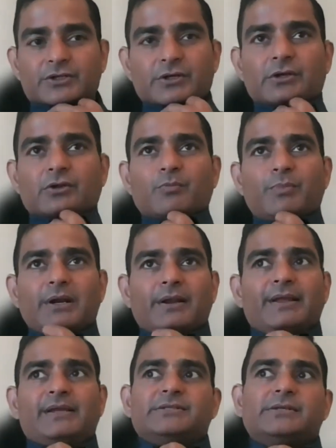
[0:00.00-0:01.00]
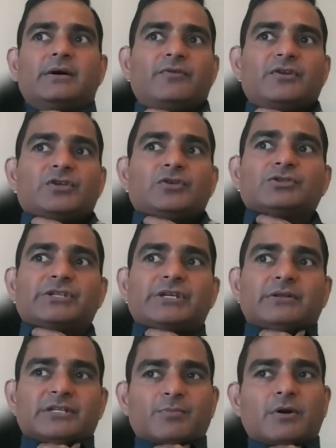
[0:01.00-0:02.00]
In the buildings which you see in
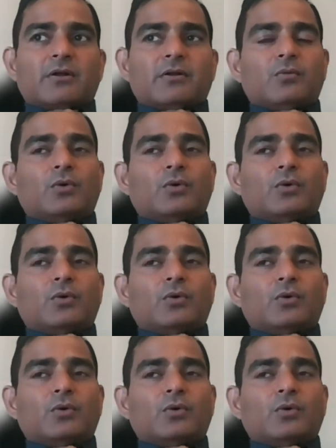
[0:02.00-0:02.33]
this part of the